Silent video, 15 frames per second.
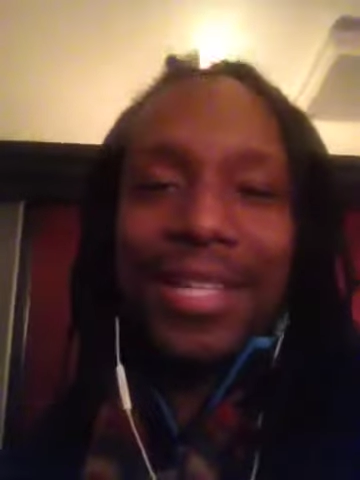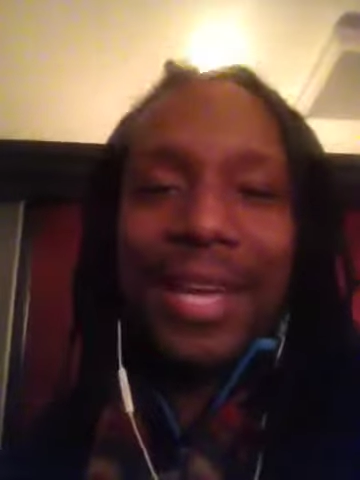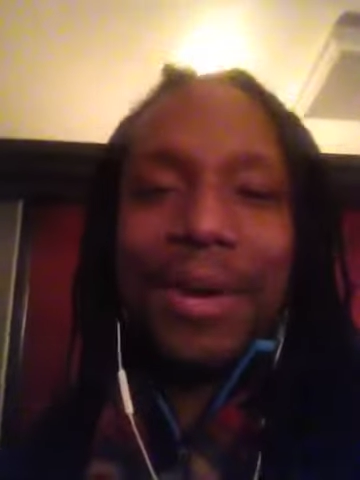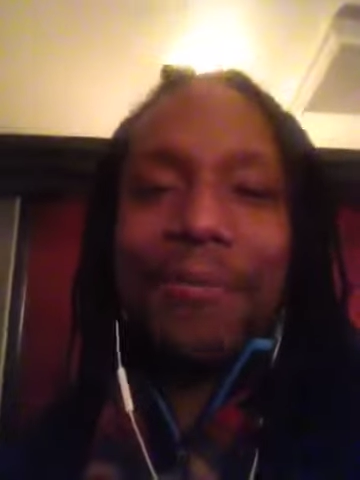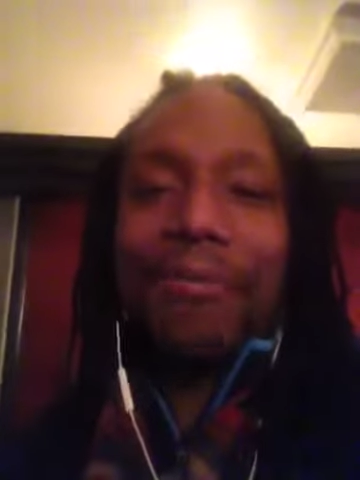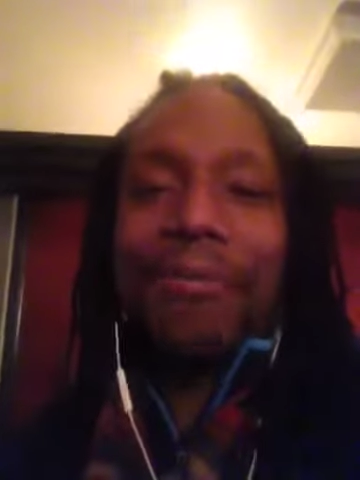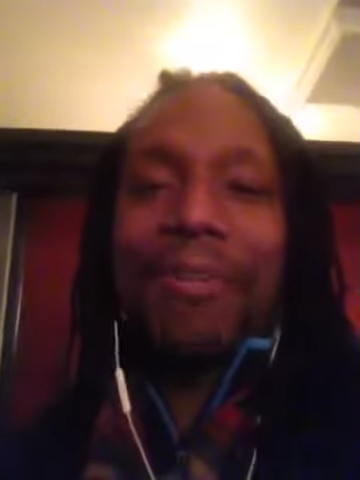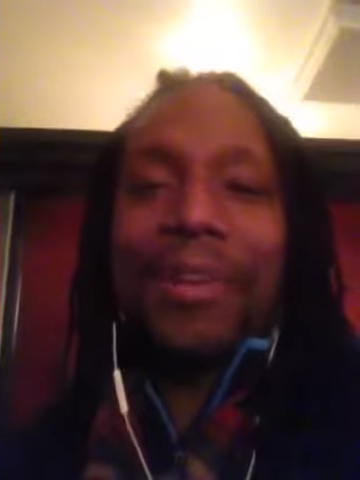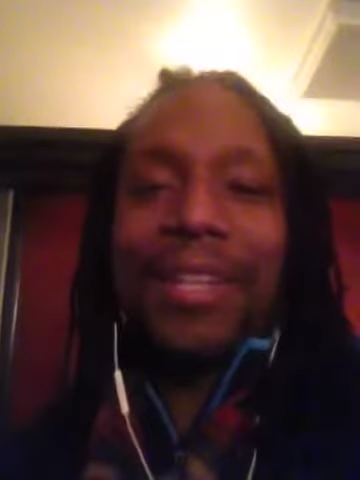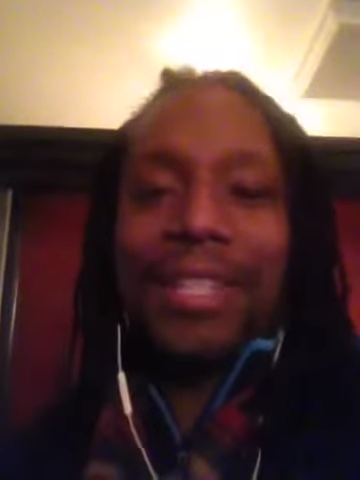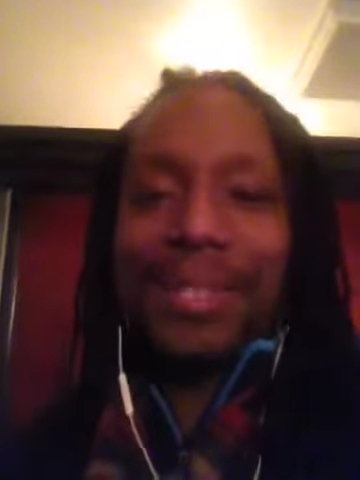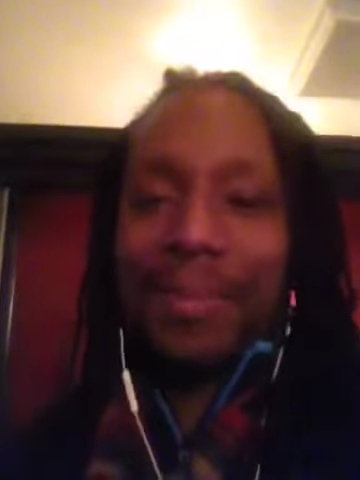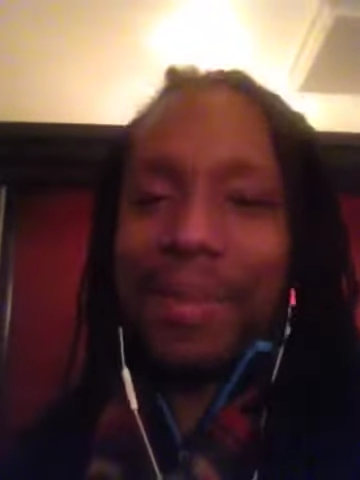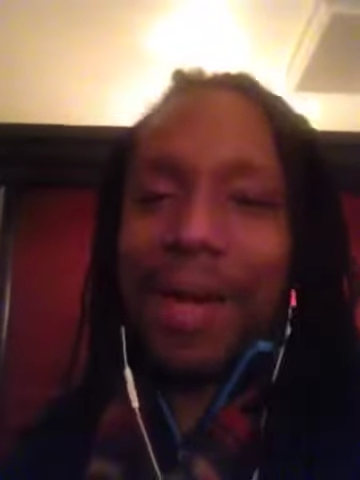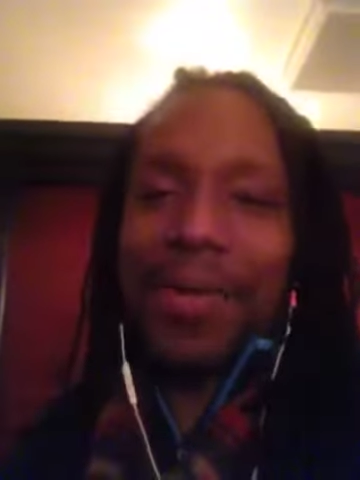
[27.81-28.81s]
Tell
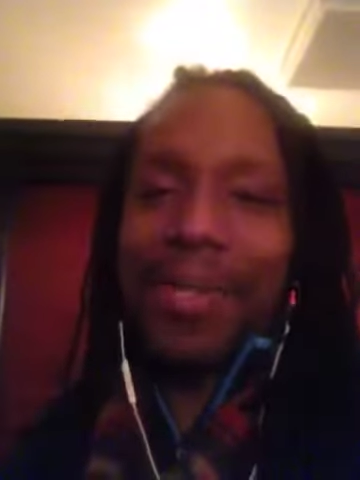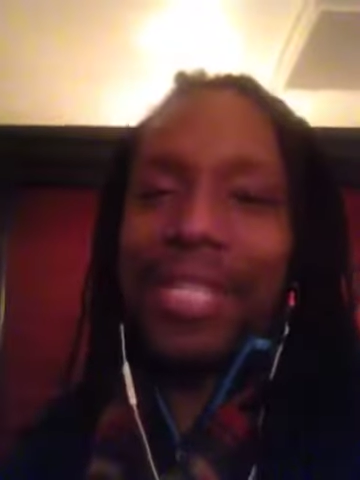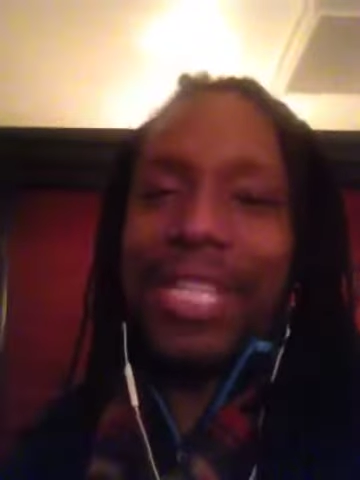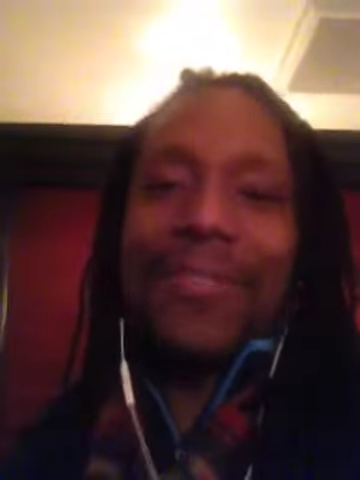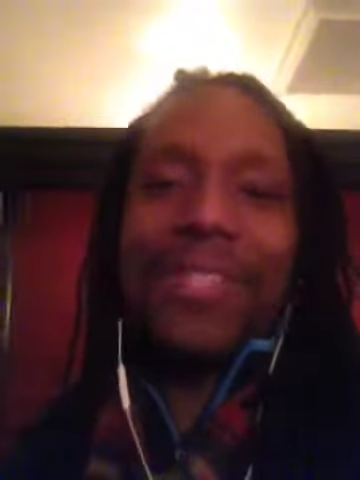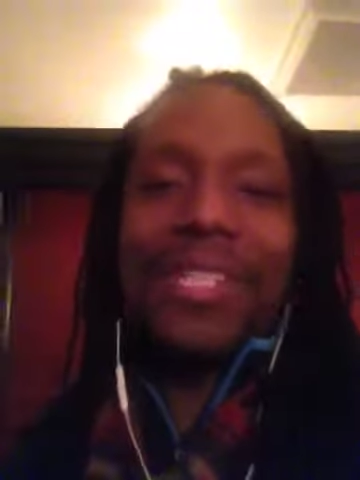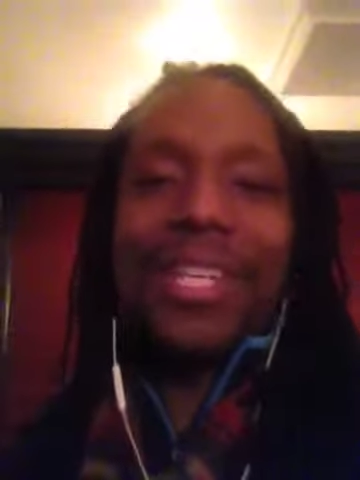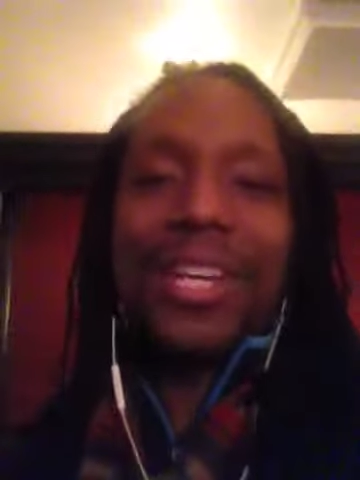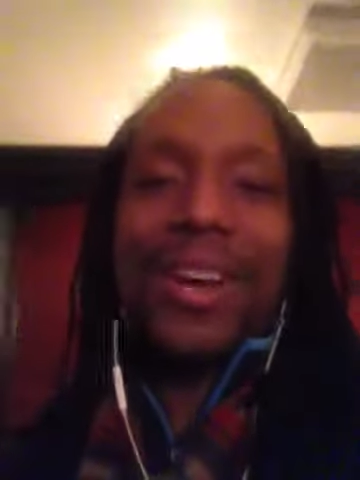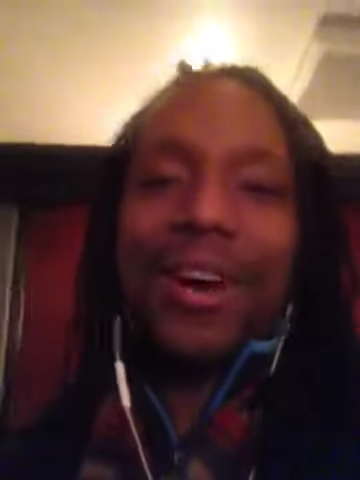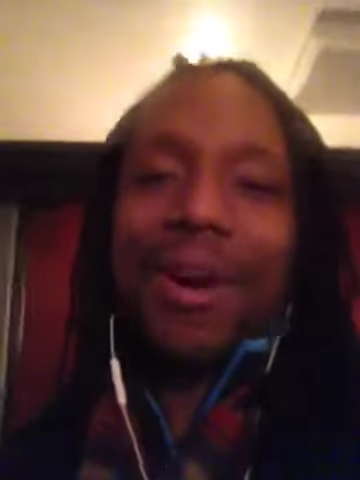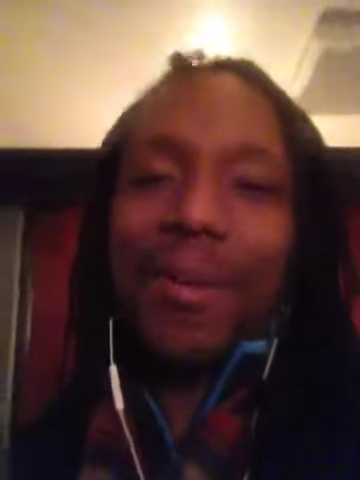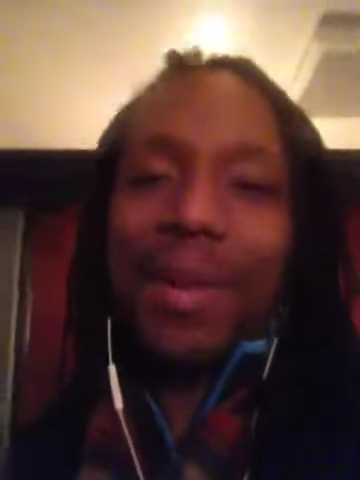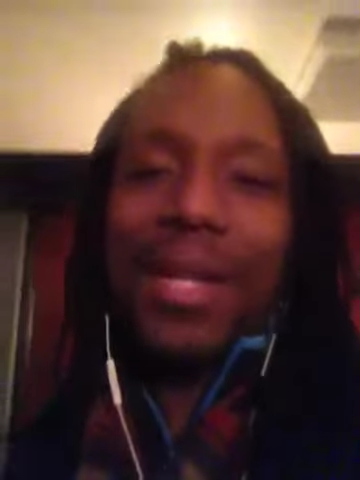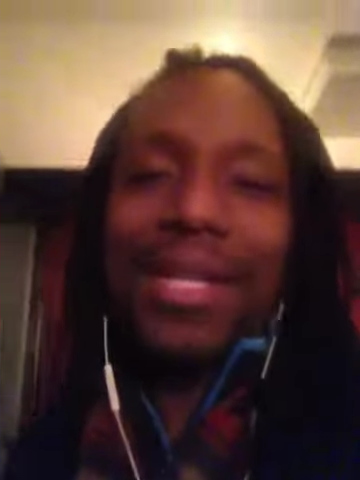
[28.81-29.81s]
friends about it. Leave us a
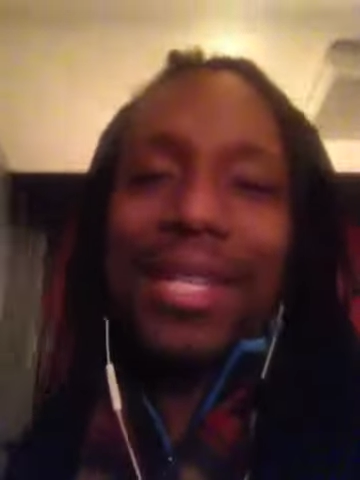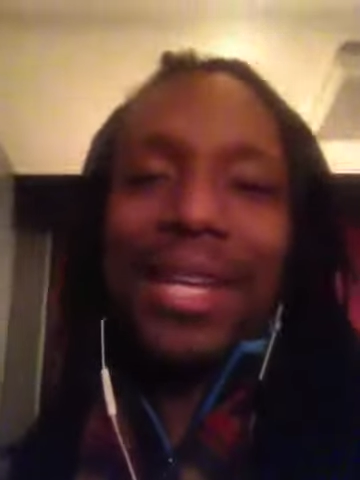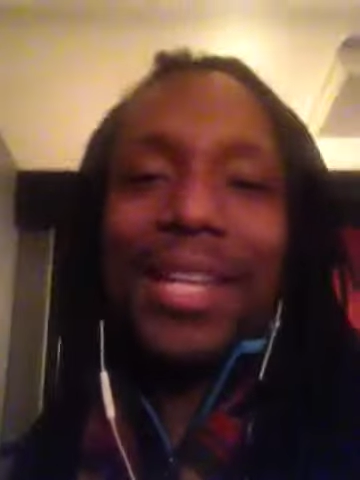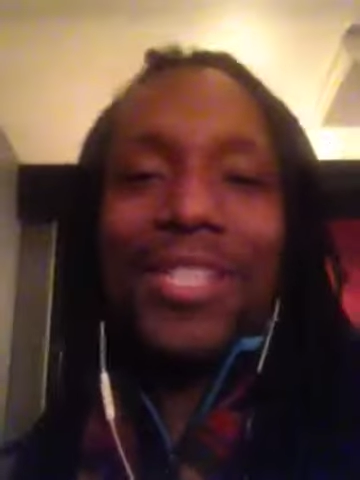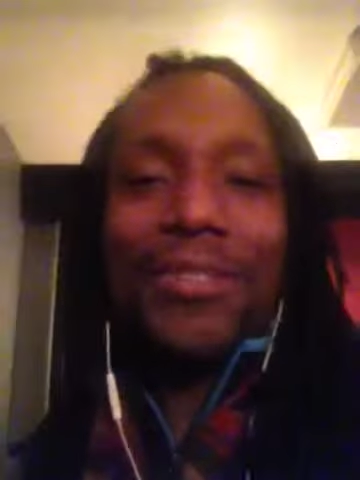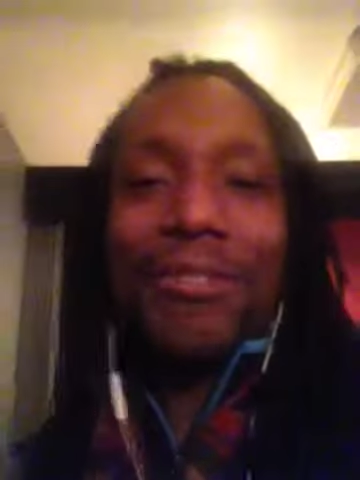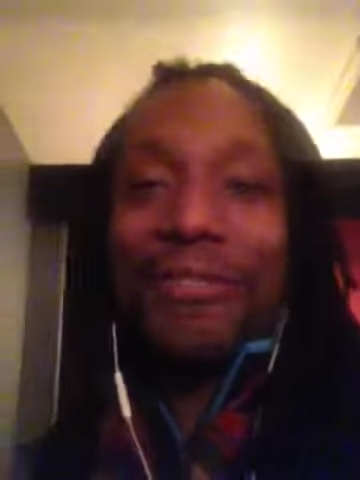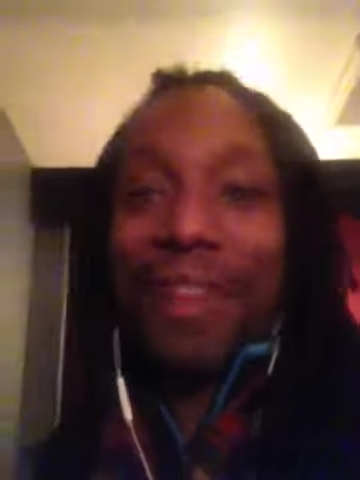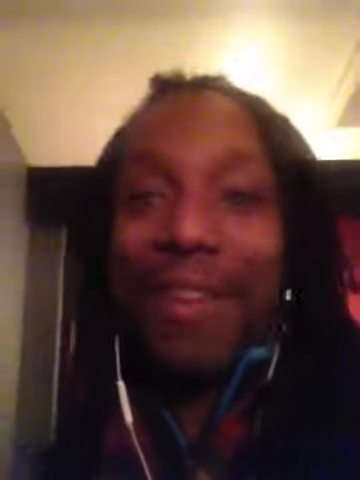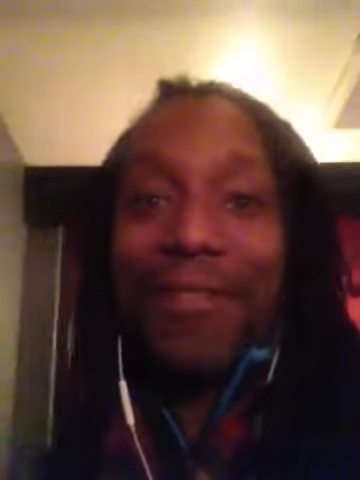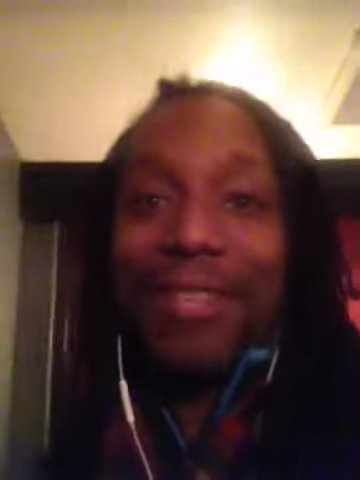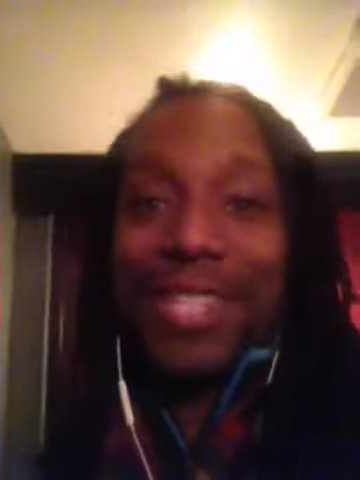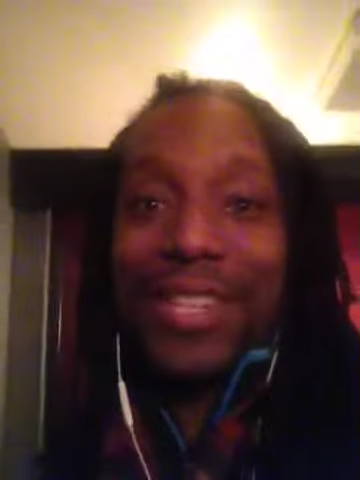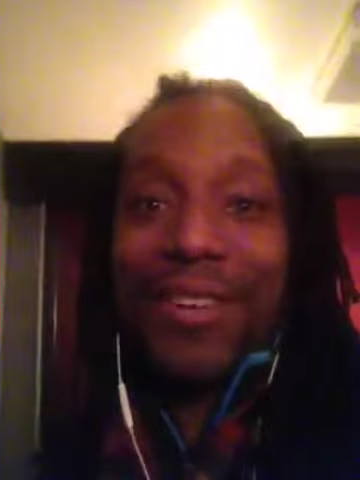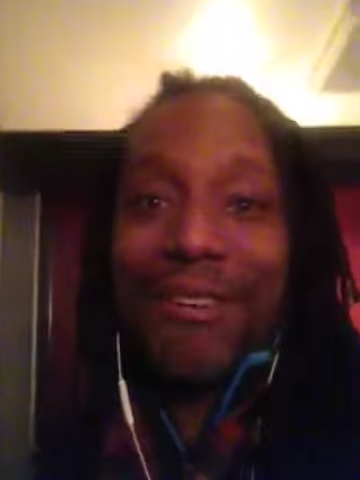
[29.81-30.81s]
comment. Tell us your
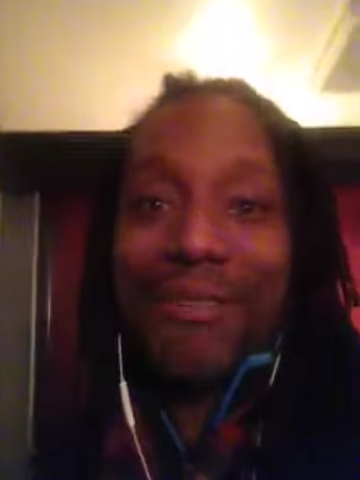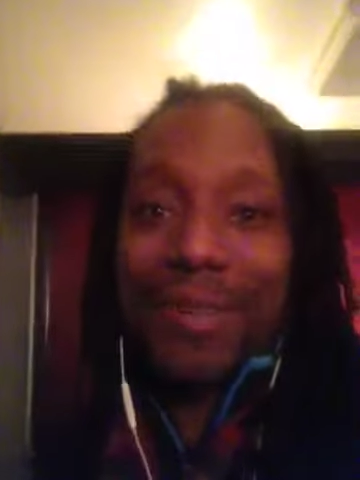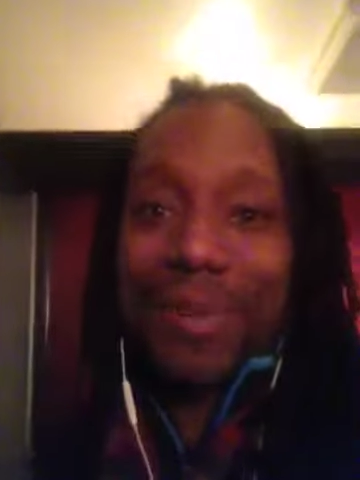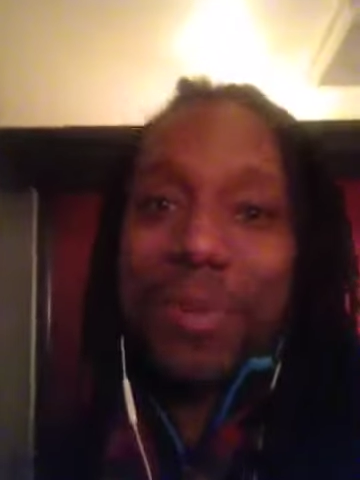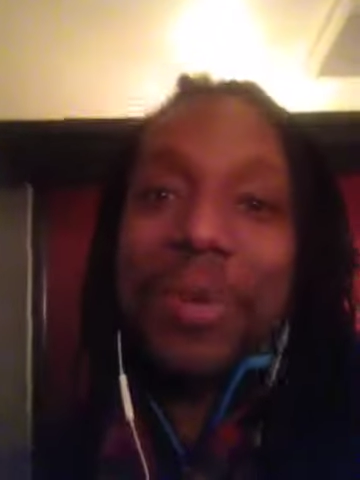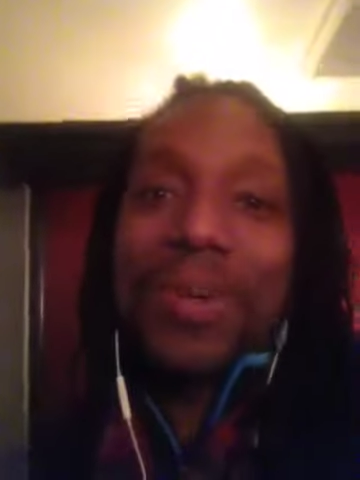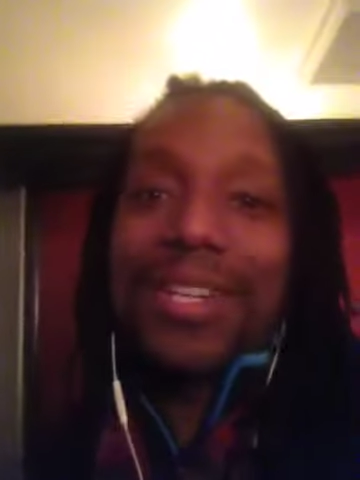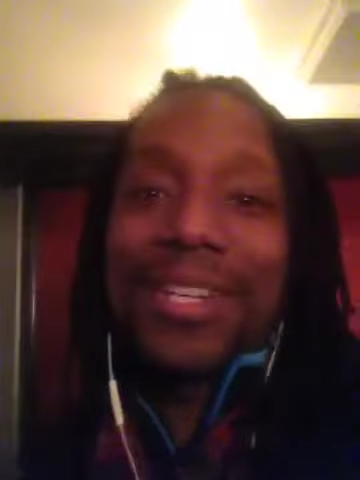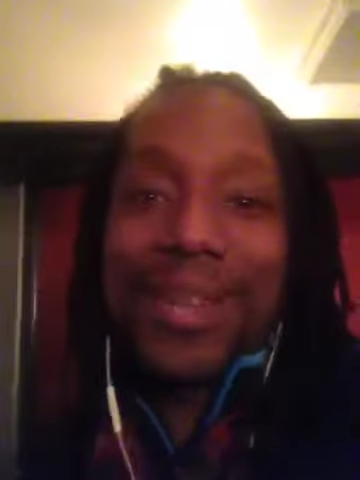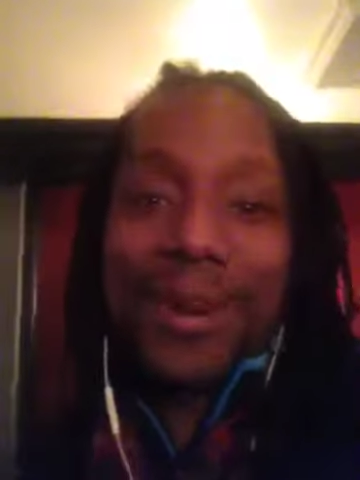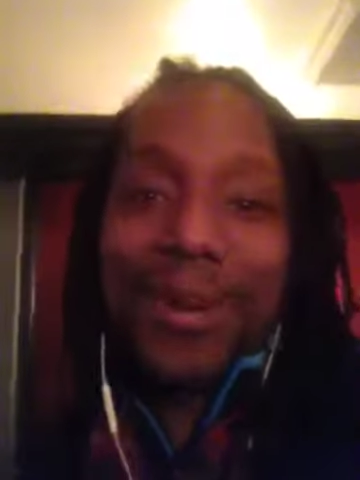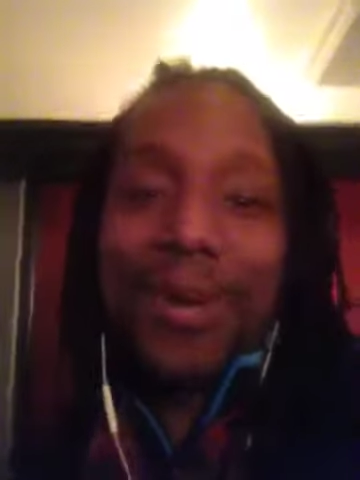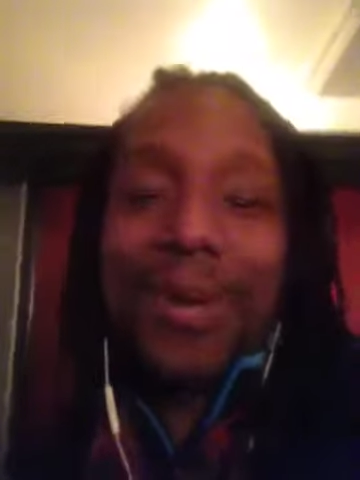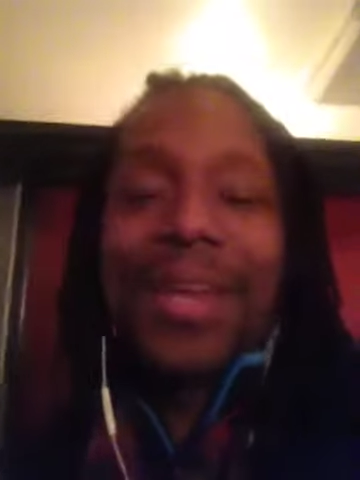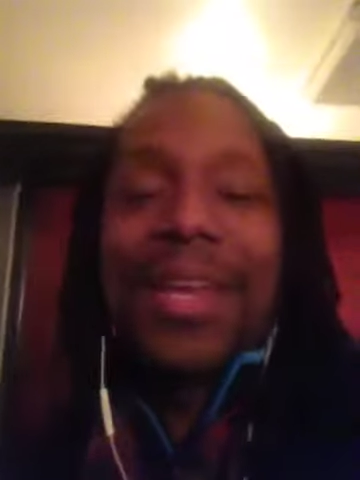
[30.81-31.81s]
favorite song because we want to know.